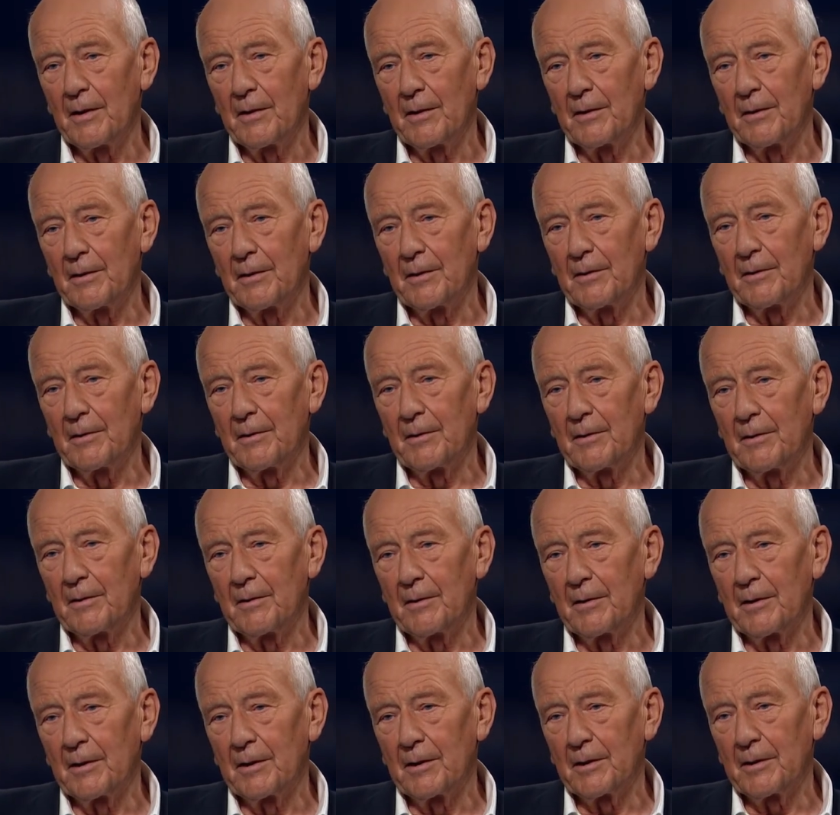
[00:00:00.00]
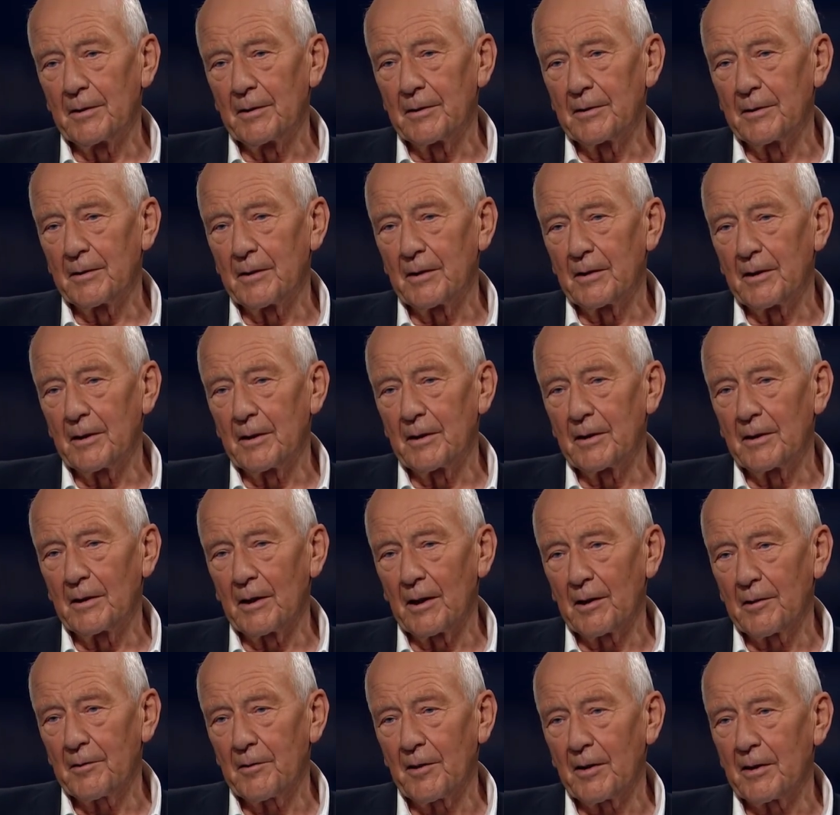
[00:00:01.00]
and
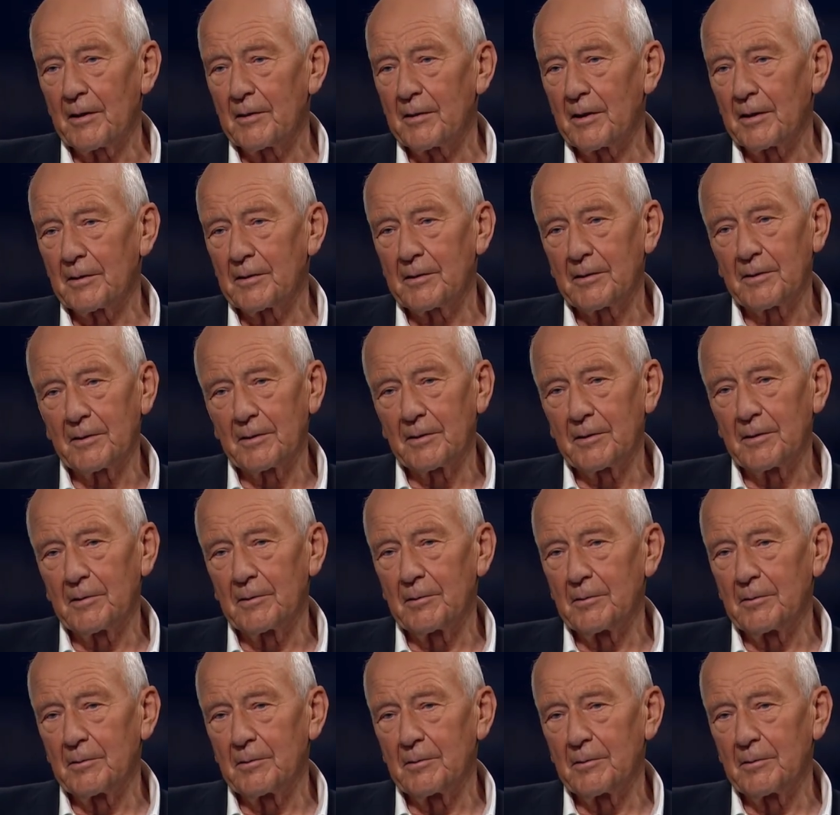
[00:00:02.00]
I think that